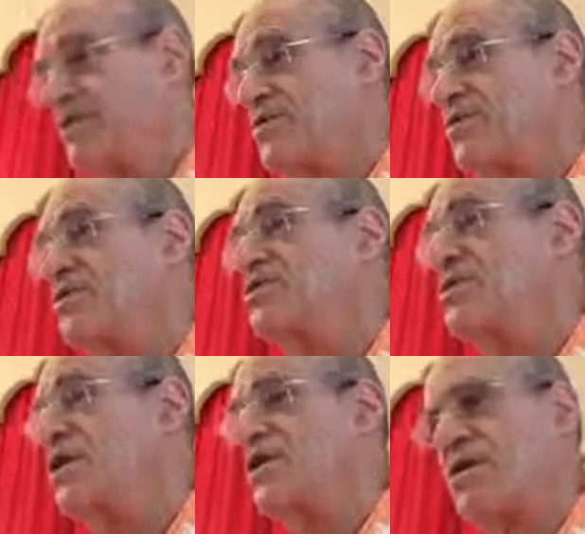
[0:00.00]
which means
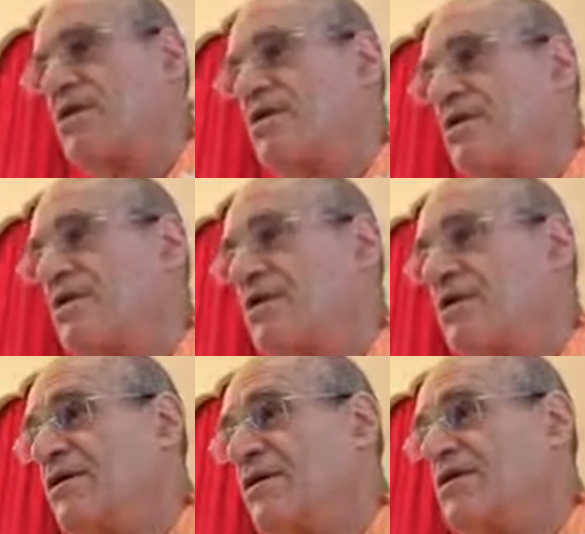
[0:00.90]
dear.
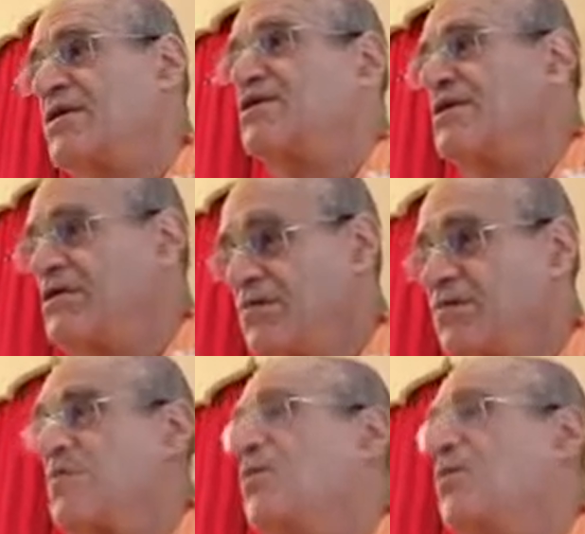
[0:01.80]
It sets a different